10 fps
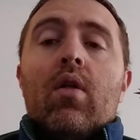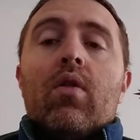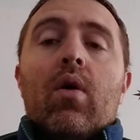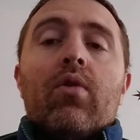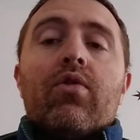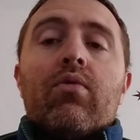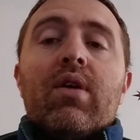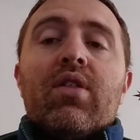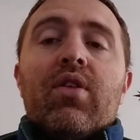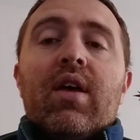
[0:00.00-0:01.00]
Those
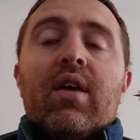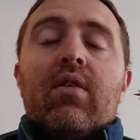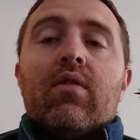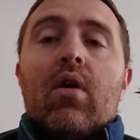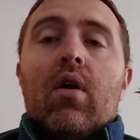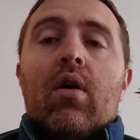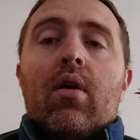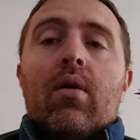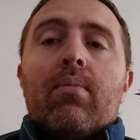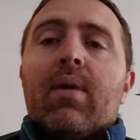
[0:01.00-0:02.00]
three things
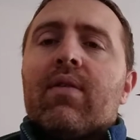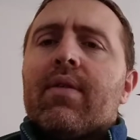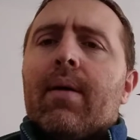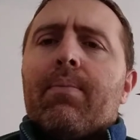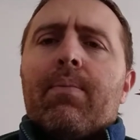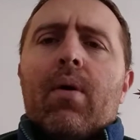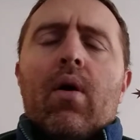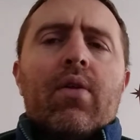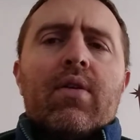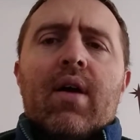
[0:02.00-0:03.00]
are mixed up
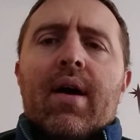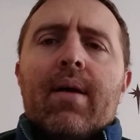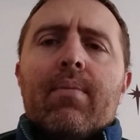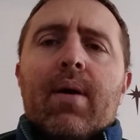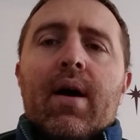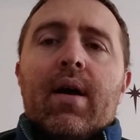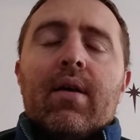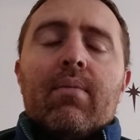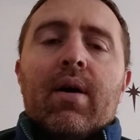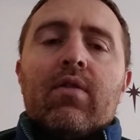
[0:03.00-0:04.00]
all the time
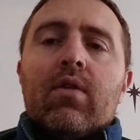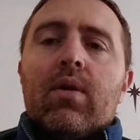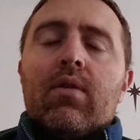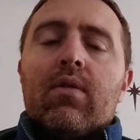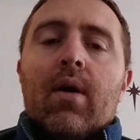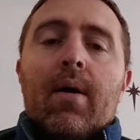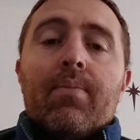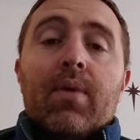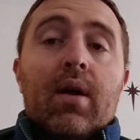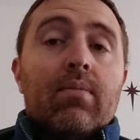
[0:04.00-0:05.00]
by students
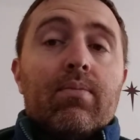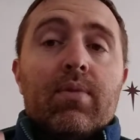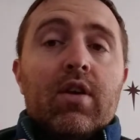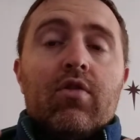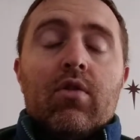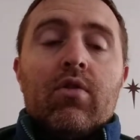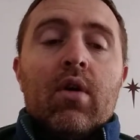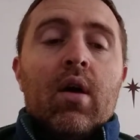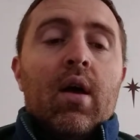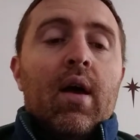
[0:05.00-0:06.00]
and teachers,
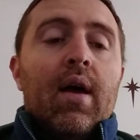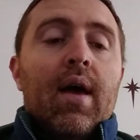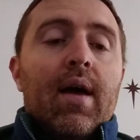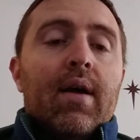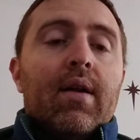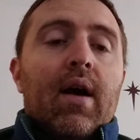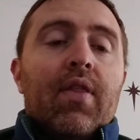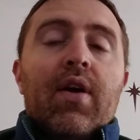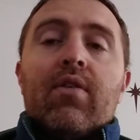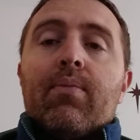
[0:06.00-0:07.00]
and I
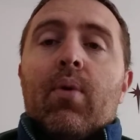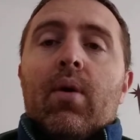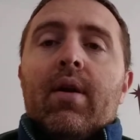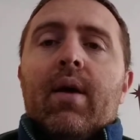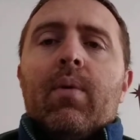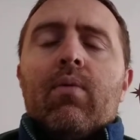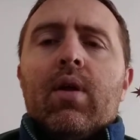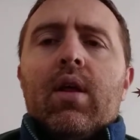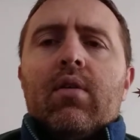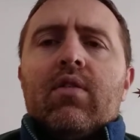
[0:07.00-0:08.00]
think it's important that we
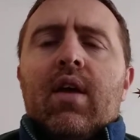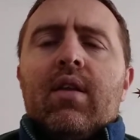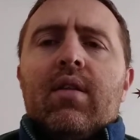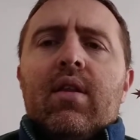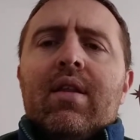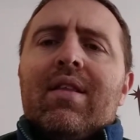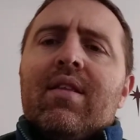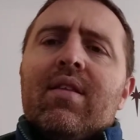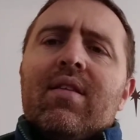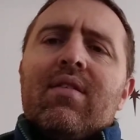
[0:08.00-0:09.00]
really understand the
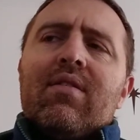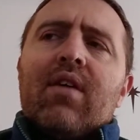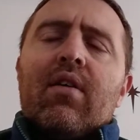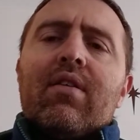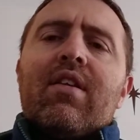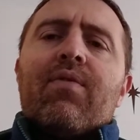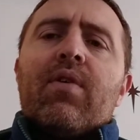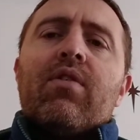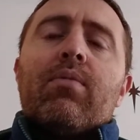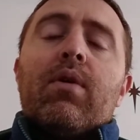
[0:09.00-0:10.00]
subtle
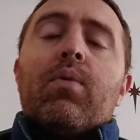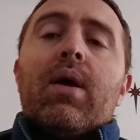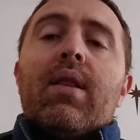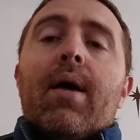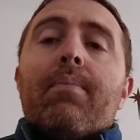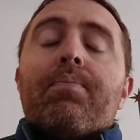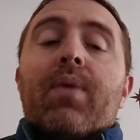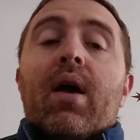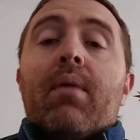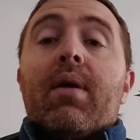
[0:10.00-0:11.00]
differences between them
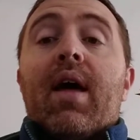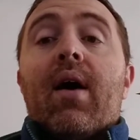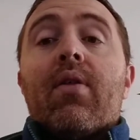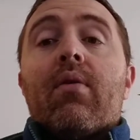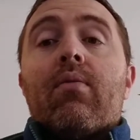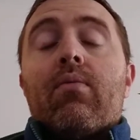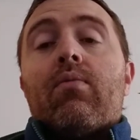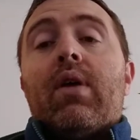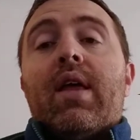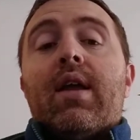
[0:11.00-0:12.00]
and how they're
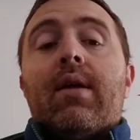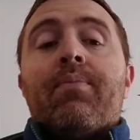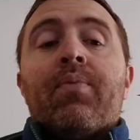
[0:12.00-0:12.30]
related.